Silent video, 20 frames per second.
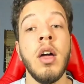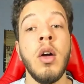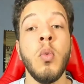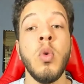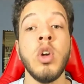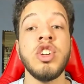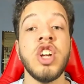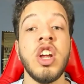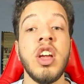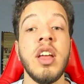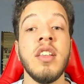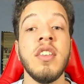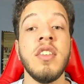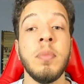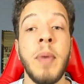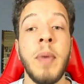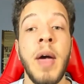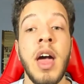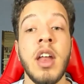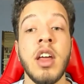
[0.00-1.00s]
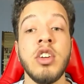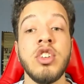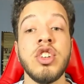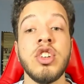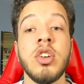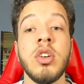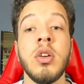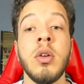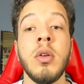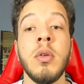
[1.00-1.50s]
which in
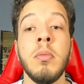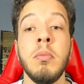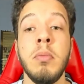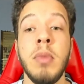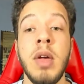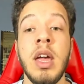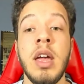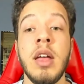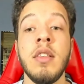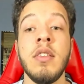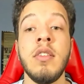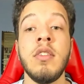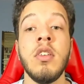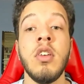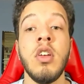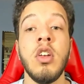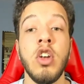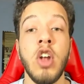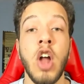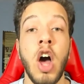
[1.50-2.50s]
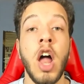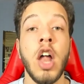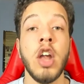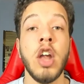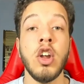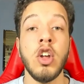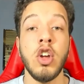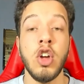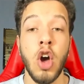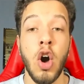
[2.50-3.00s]
Spanish means not
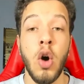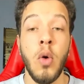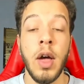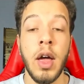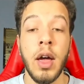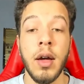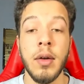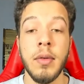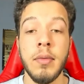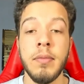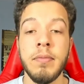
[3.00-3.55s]
going.